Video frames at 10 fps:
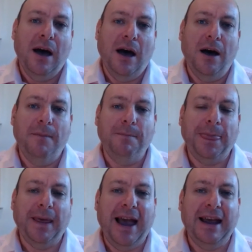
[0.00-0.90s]

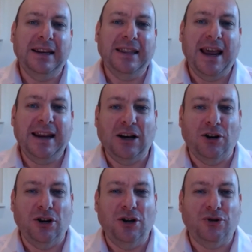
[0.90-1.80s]
And then it
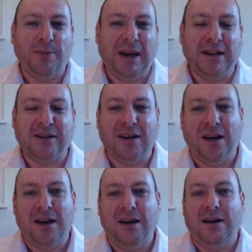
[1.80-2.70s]
looked a bit
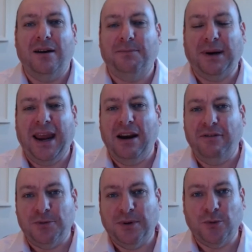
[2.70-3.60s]

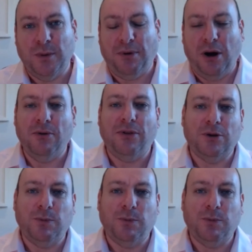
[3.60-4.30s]
precarious because we broke this